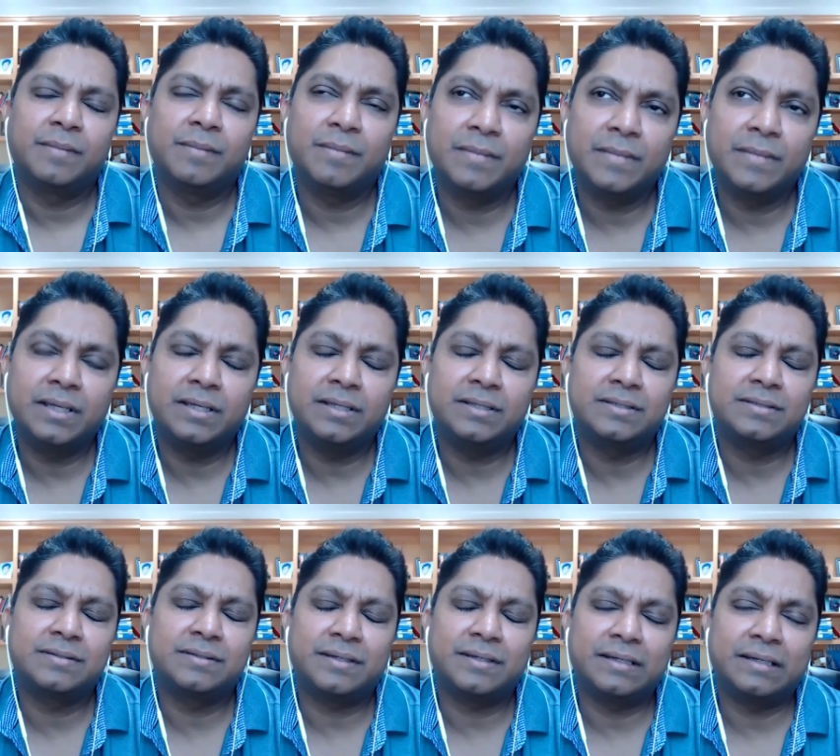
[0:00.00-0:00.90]

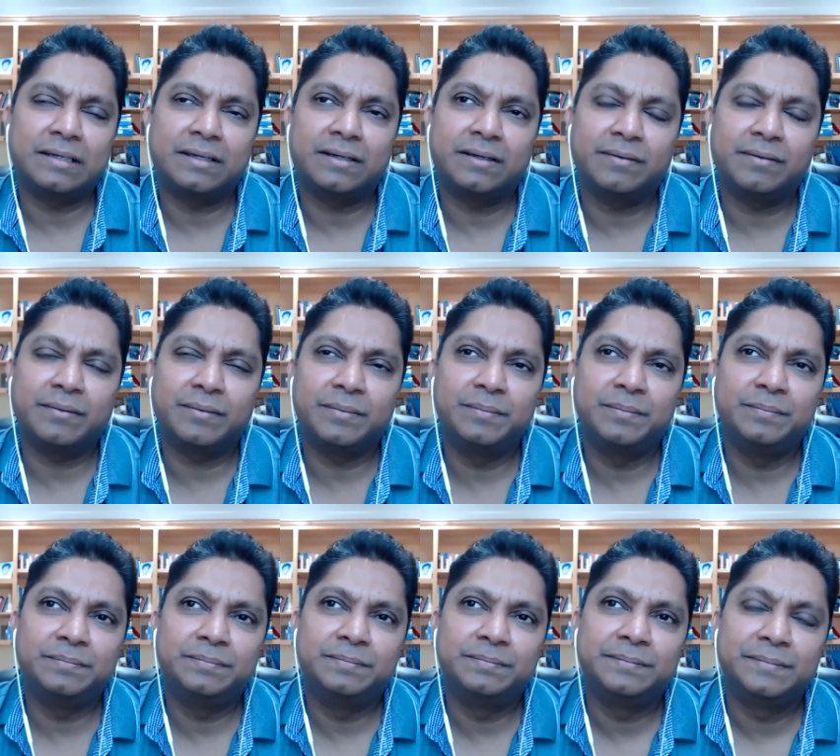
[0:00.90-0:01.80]
it's
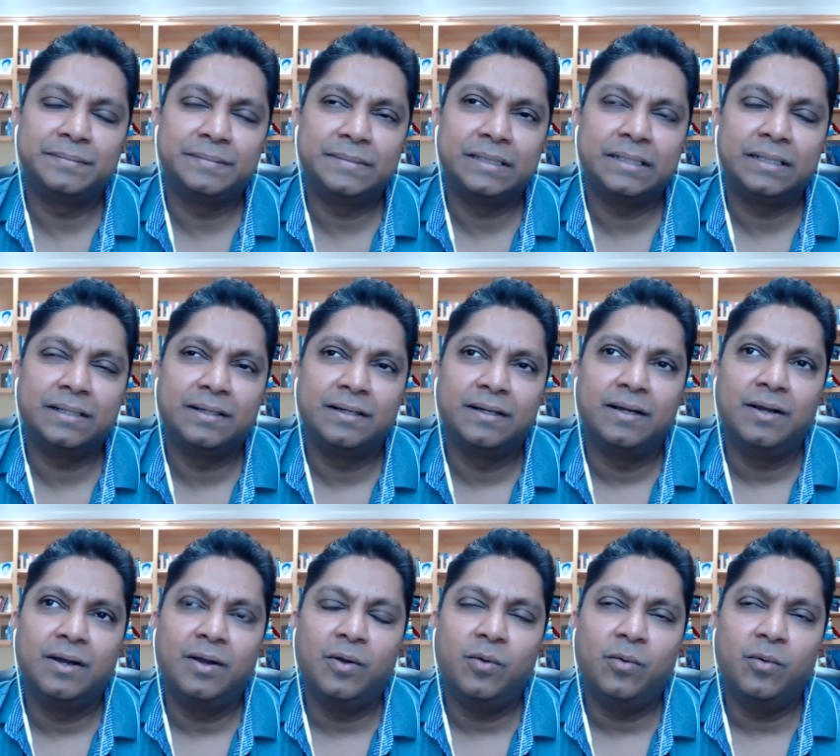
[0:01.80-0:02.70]
um,
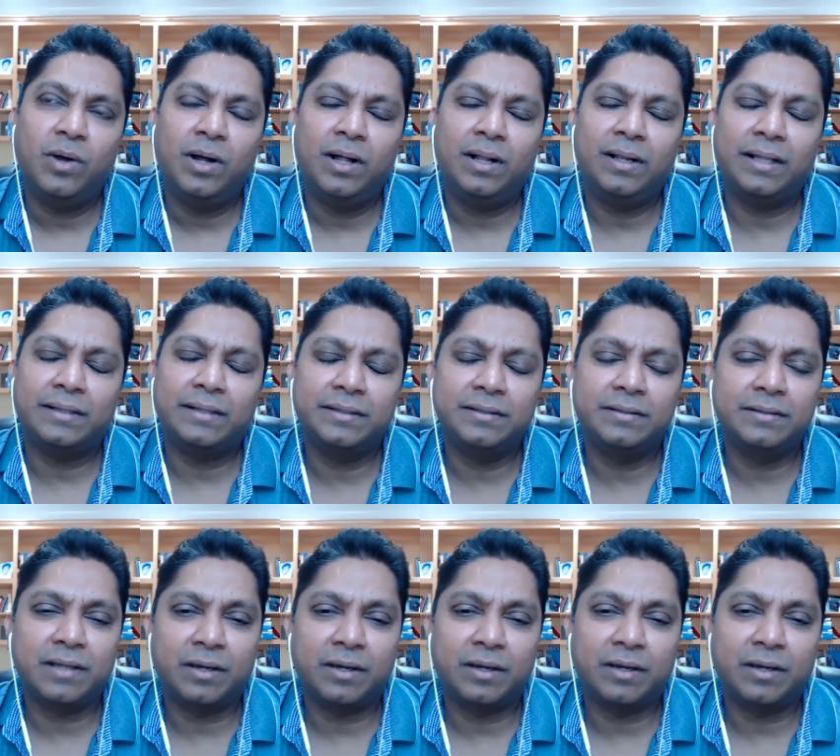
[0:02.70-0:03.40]
well i think